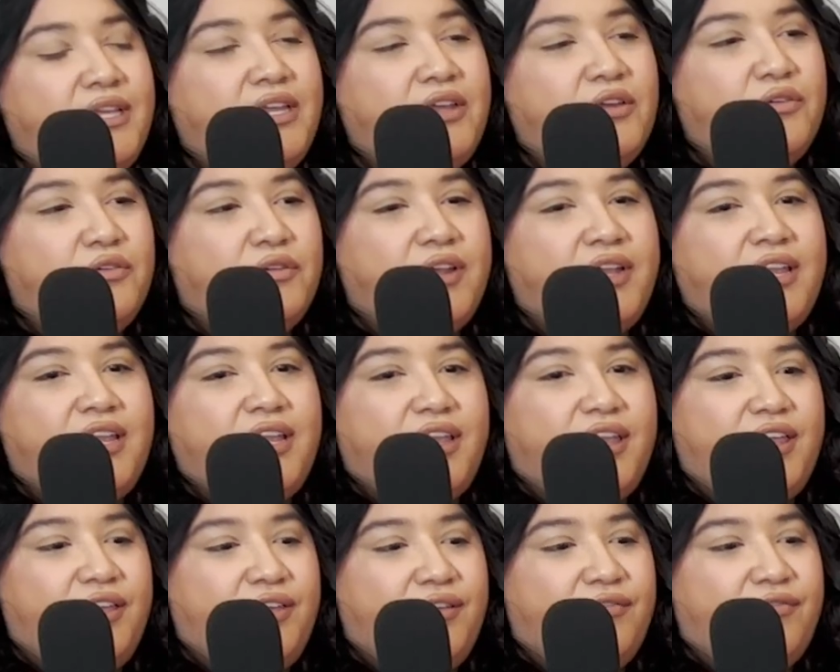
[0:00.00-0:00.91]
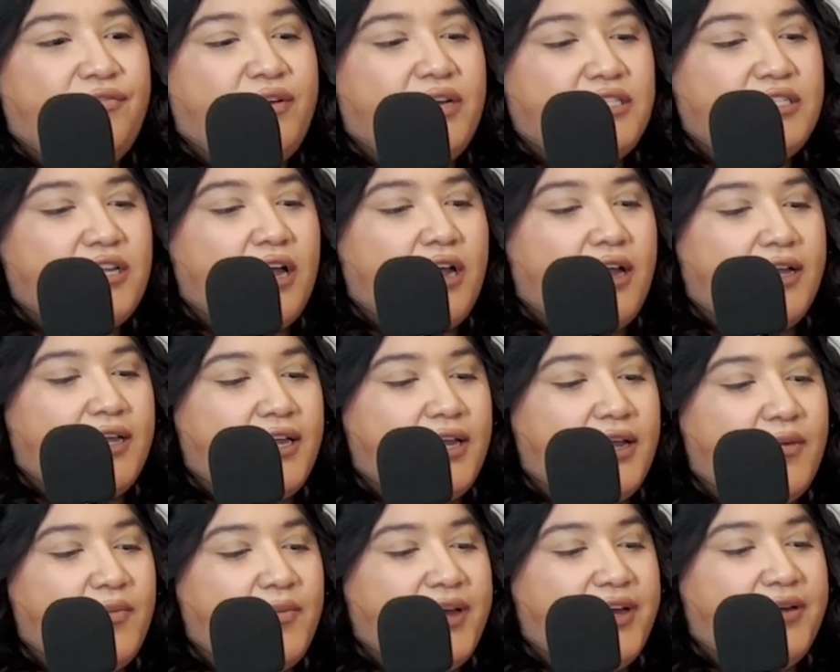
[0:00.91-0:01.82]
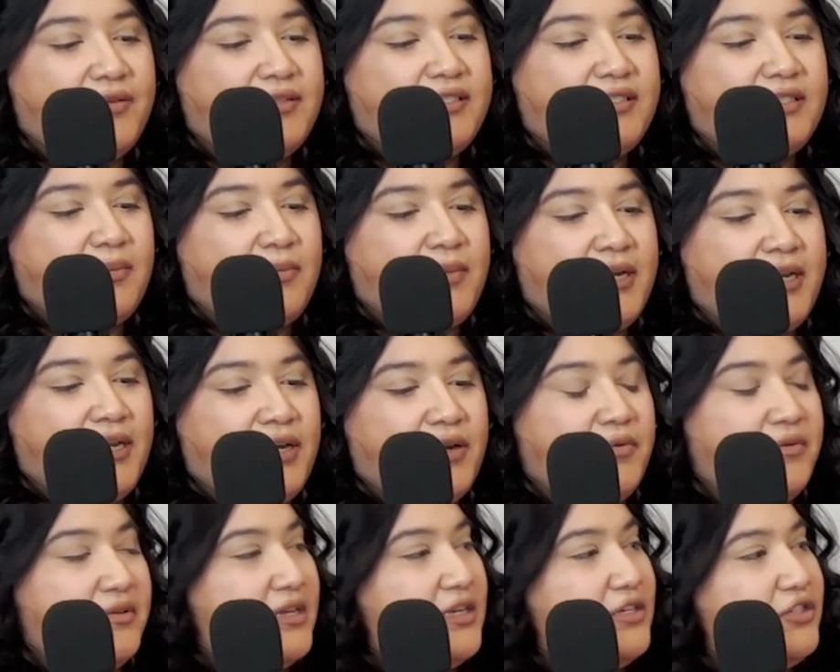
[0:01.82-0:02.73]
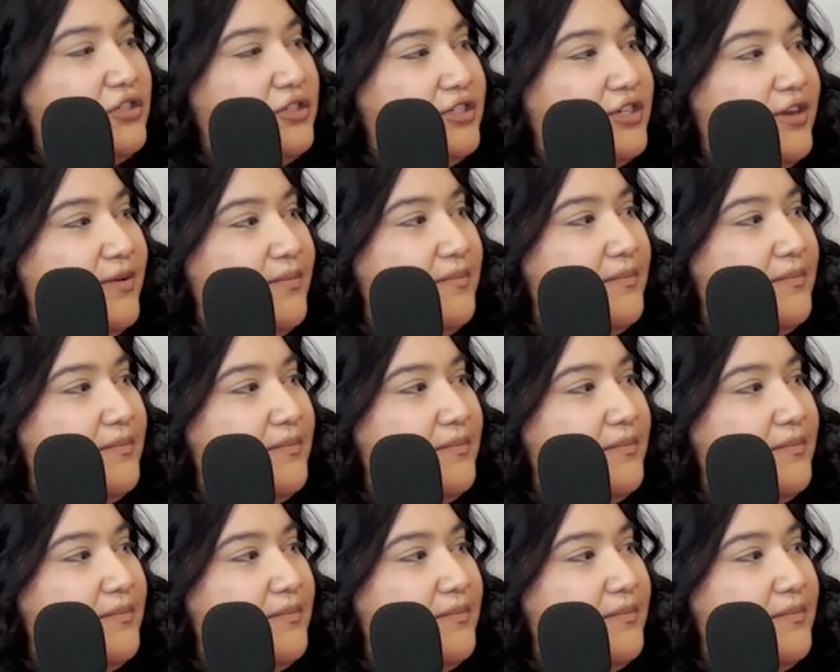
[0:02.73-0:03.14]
agree if we're talking about somebody in a relationship.